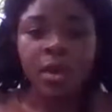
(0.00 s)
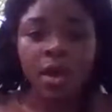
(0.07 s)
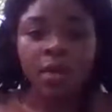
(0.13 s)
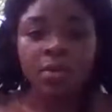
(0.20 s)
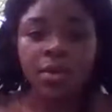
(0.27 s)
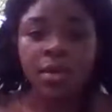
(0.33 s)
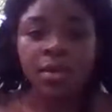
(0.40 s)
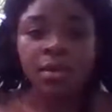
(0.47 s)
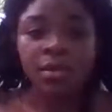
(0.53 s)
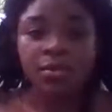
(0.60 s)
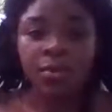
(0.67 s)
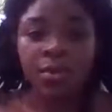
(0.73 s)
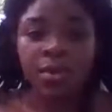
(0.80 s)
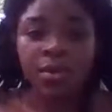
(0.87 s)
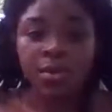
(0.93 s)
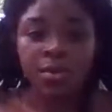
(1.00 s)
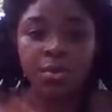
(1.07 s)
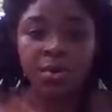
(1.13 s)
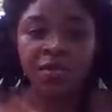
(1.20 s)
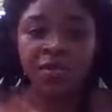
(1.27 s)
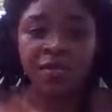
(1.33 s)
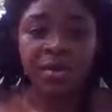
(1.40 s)
I was thinking of whether to go
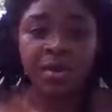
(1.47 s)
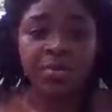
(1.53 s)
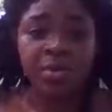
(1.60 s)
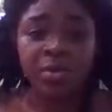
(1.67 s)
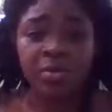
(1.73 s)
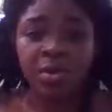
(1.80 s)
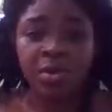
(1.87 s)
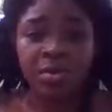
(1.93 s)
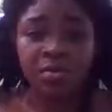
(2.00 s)
on Facebook, but